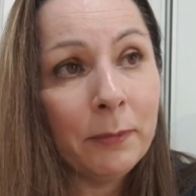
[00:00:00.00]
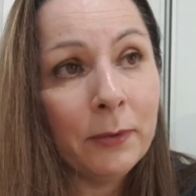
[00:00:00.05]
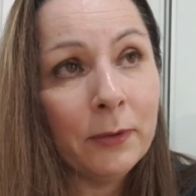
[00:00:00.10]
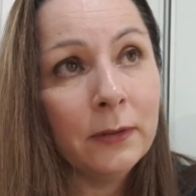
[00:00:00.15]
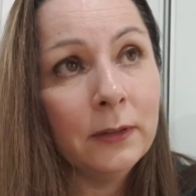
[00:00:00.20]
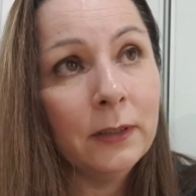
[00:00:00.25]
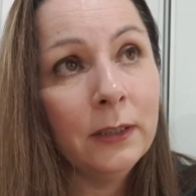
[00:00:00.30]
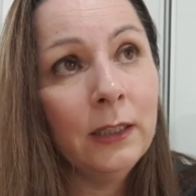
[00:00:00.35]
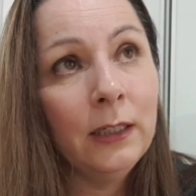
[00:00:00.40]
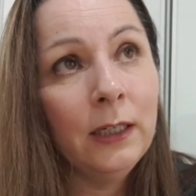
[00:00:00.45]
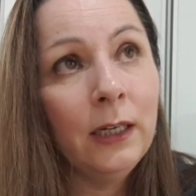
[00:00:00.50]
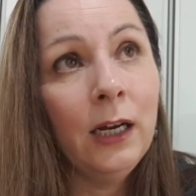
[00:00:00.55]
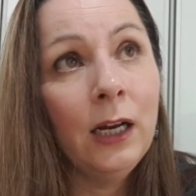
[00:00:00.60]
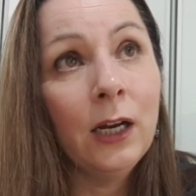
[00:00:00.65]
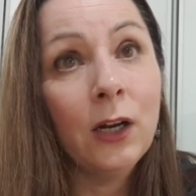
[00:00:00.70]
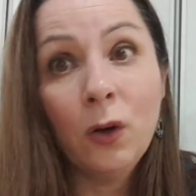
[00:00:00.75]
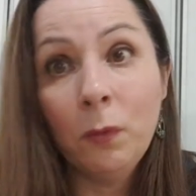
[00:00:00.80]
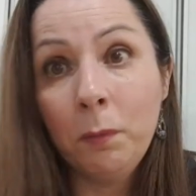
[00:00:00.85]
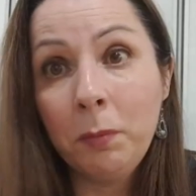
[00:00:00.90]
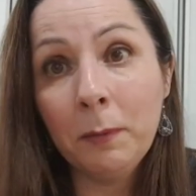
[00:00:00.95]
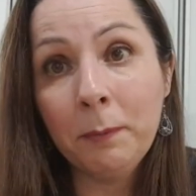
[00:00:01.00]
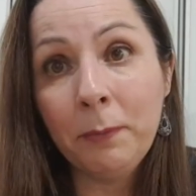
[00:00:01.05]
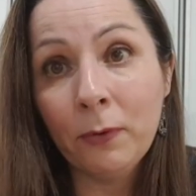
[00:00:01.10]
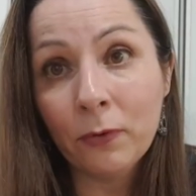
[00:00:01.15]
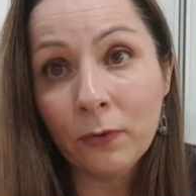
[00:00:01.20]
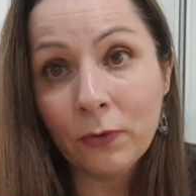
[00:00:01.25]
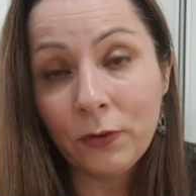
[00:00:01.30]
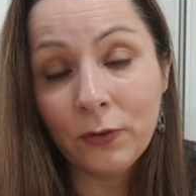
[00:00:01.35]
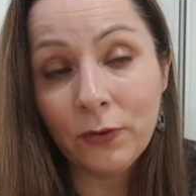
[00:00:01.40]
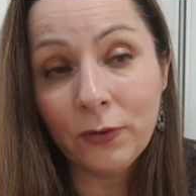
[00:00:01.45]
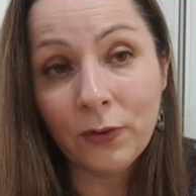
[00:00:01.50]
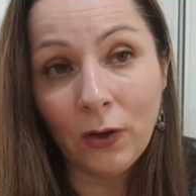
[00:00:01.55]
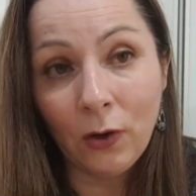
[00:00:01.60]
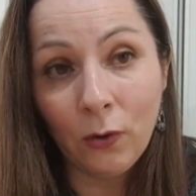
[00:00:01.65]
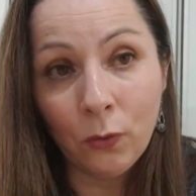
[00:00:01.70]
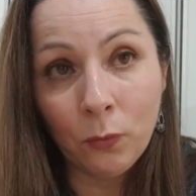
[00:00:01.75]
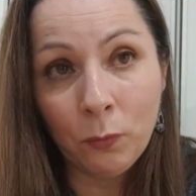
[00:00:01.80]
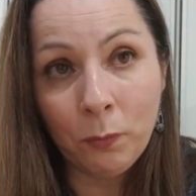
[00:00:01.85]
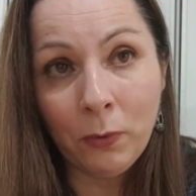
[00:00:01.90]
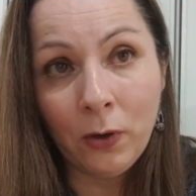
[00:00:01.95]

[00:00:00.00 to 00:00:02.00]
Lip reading: But a couple of books are sold,